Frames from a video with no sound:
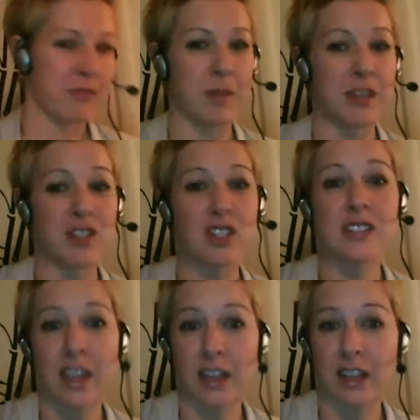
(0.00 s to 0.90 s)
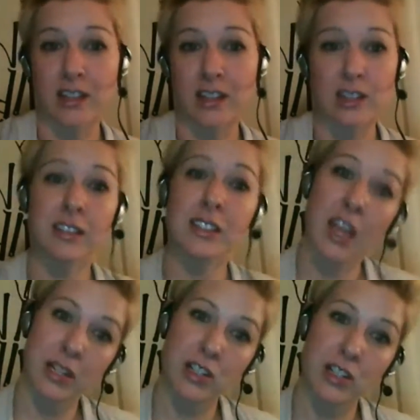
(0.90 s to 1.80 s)
maybe she's psychologically
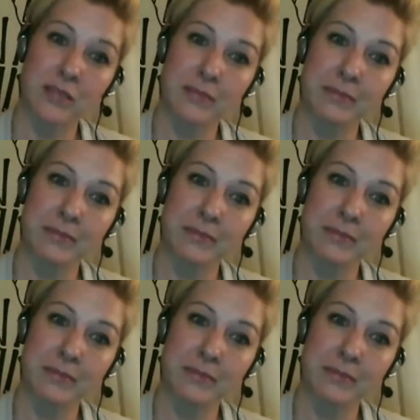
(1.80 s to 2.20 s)
damaged.